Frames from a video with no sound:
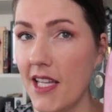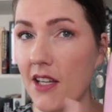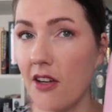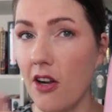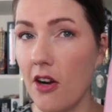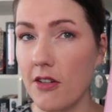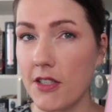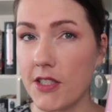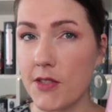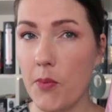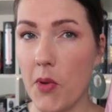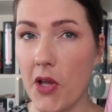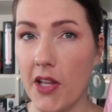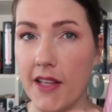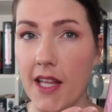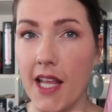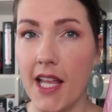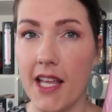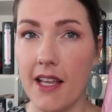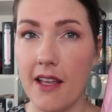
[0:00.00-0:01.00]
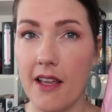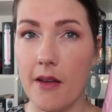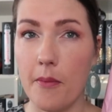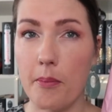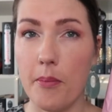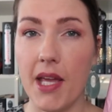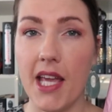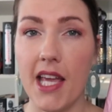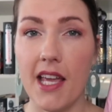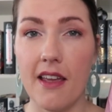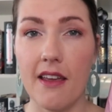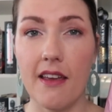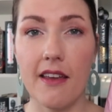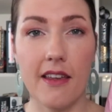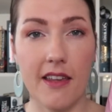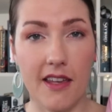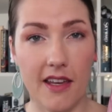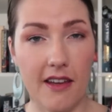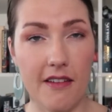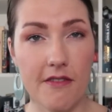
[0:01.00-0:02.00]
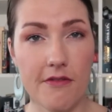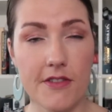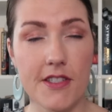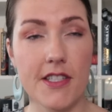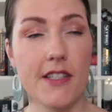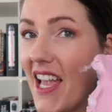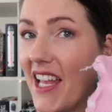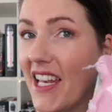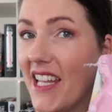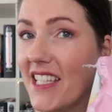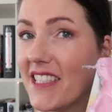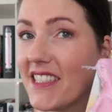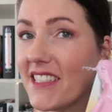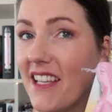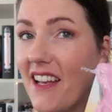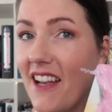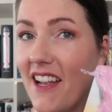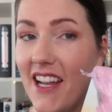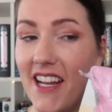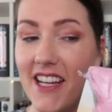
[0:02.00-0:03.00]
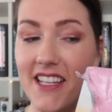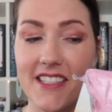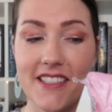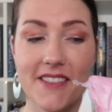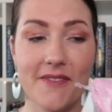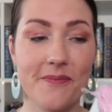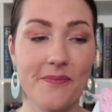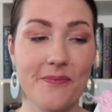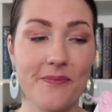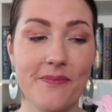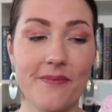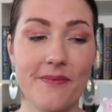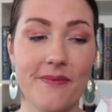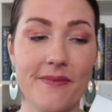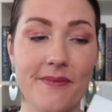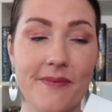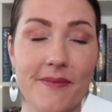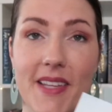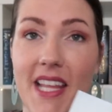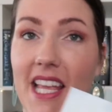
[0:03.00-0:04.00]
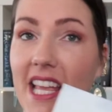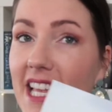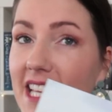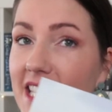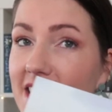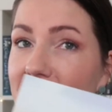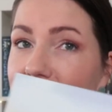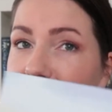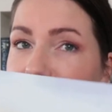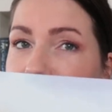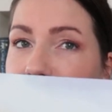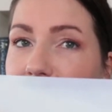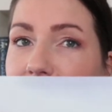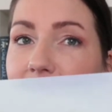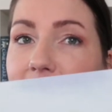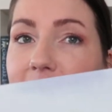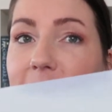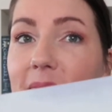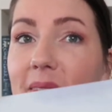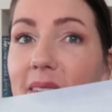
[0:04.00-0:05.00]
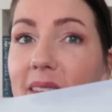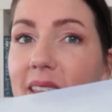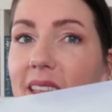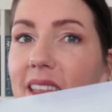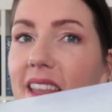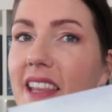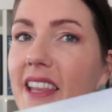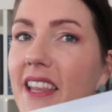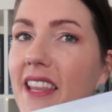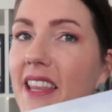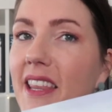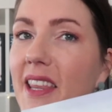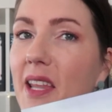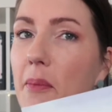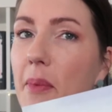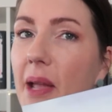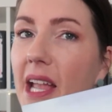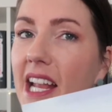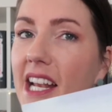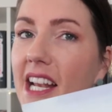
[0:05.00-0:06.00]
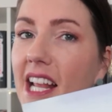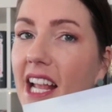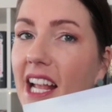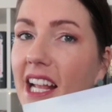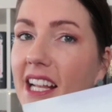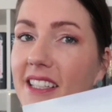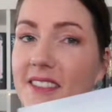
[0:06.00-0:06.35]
corresponding pink gift, and inside is the painting.